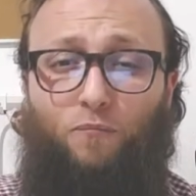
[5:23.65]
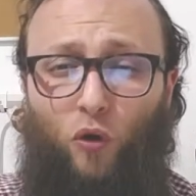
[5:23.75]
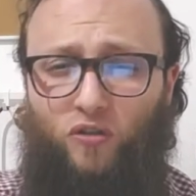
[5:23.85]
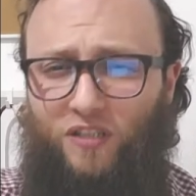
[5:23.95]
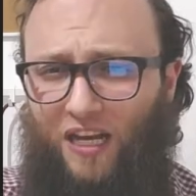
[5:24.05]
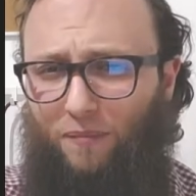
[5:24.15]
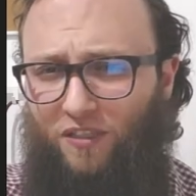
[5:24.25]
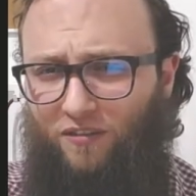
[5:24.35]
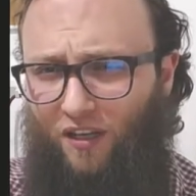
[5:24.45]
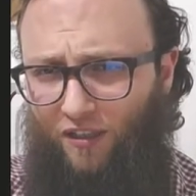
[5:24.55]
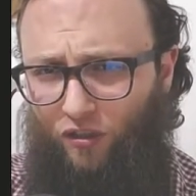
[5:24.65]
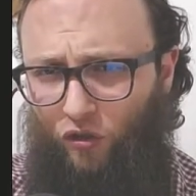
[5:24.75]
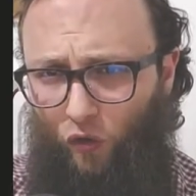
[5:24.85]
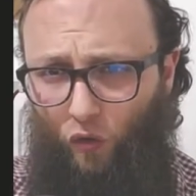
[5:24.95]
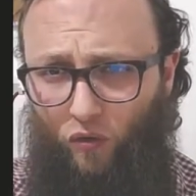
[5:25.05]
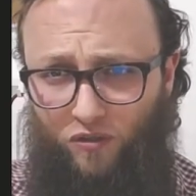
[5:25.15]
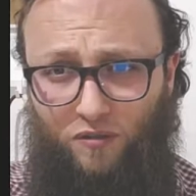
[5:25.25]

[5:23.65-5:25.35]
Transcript: postsynaptic target neurons'